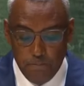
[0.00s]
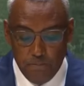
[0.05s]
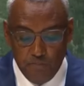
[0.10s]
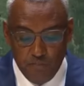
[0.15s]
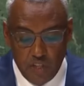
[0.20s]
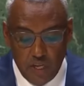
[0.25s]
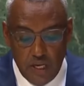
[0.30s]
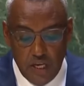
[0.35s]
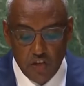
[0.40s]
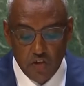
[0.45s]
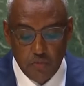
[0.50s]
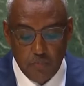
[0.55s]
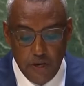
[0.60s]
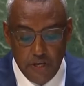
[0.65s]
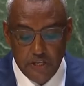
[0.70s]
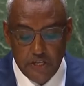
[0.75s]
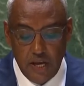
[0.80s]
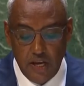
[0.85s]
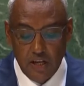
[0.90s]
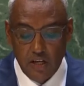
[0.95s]
a
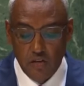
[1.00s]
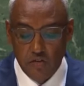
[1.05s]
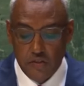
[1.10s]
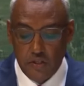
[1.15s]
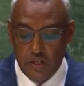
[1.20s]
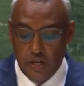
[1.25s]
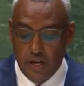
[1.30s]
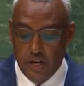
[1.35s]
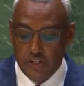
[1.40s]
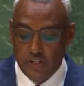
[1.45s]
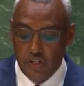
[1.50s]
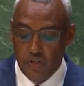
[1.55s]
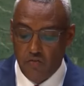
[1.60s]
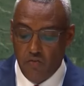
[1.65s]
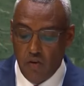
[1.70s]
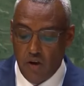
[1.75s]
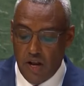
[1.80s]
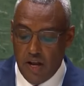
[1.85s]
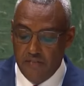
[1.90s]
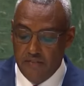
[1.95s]
special consideration
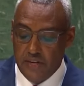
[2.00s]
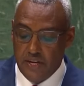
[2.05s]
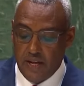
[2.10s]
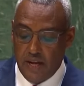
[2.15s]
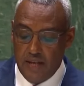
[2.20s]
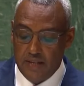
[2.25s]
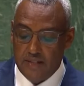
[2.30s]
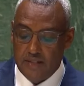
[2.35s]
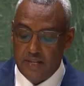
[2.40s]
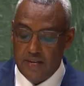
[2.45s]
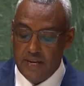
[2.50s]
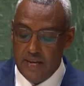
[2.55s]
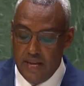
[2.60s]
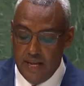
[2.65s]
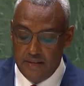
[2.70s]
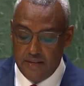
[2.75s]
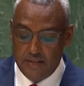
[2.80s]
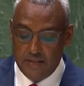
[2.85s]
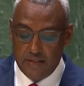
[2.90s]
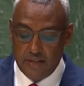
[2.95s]
for Africa's
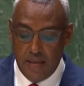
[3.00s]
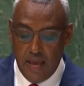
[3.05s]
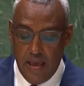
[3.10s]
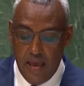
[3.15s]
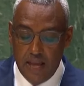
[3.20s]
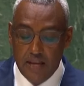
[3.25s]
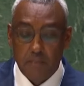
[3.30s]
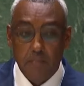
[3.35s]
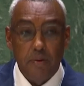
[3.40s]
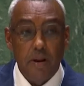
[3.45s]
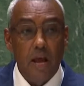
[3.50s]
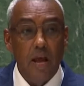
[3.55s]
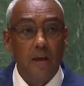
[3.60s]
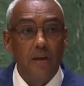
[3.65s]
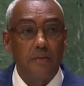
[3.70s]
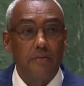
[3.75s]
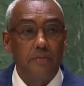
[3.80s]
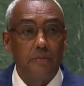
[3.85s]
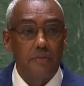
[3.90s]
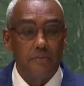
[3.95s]
needs and
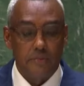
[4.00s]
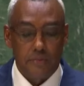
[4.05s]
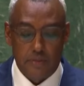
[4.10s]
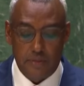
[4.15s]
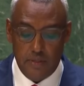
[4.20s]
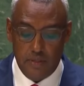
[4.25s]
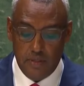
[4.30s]
priorities.